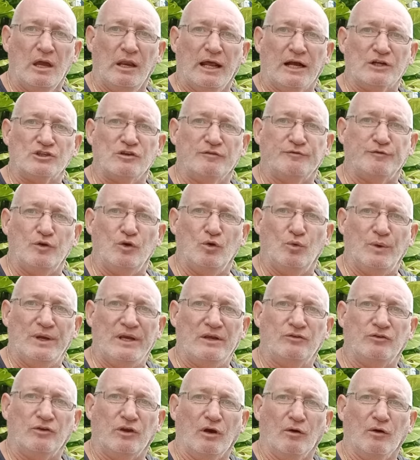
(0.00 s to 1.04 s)
Actually, a few
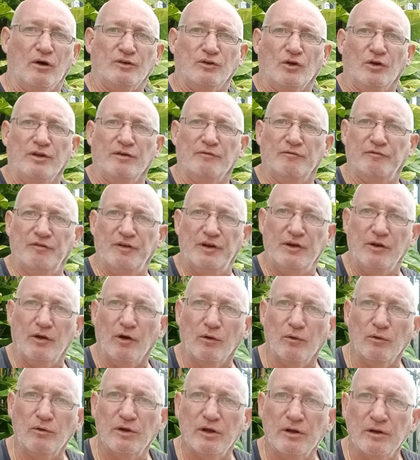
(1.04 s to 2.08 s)
weeks ago, I'd done a
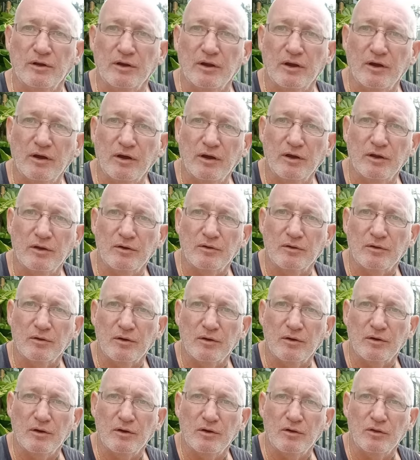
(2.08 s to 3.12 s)
video. The
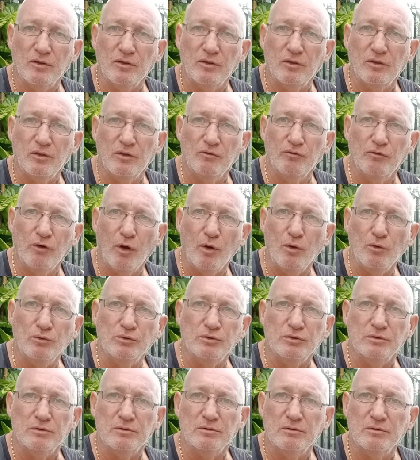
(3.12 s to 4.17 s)
road
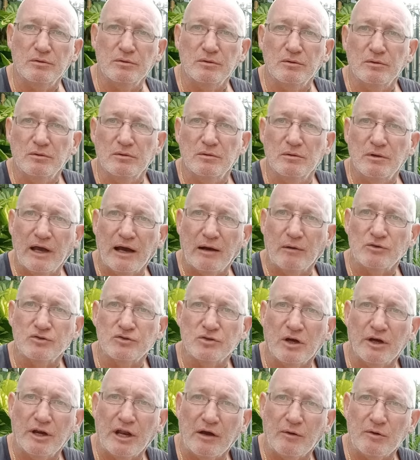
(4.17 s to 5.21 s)

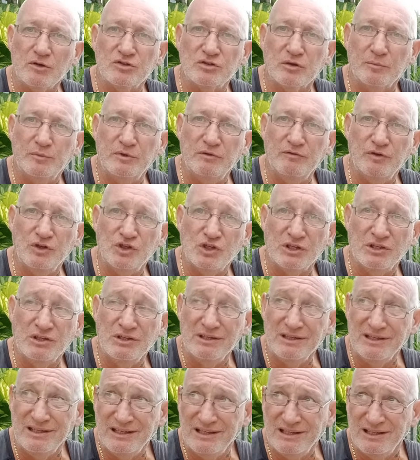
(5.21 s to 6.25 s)
outside our subdivision.